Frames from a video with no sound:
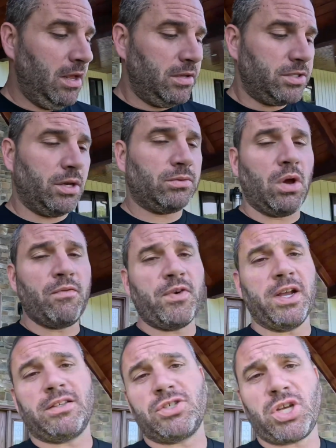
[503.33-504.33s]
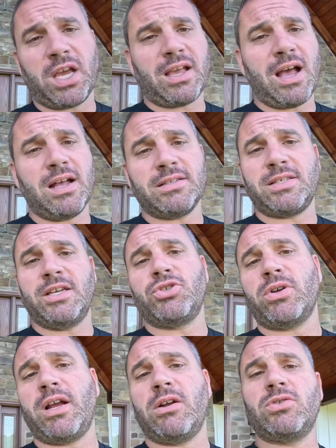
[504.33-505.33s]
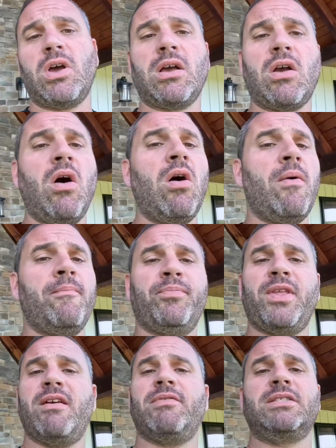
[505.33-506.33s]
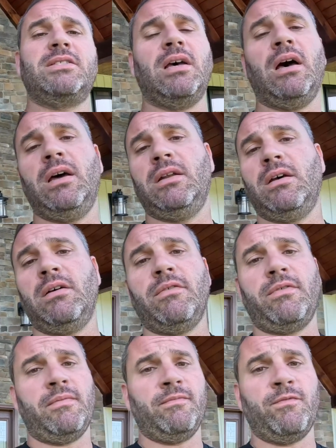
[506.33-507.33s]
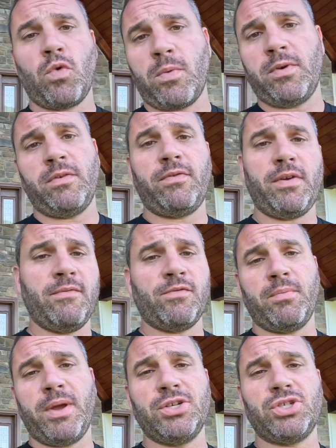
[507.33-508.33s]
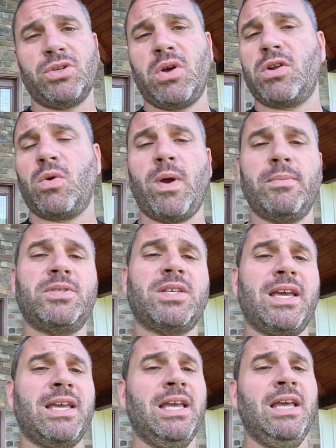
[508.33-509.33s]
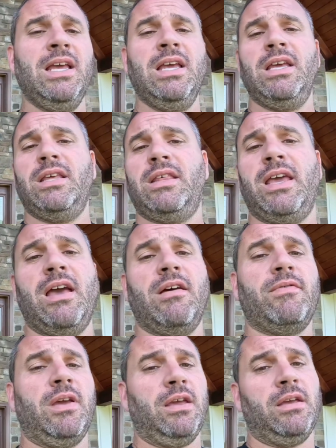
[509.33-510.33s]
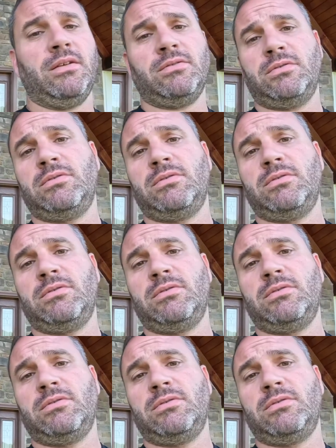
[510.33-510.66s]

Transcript: So don't forget to check out centricair.com. They have a ton of informative information on their website. They have a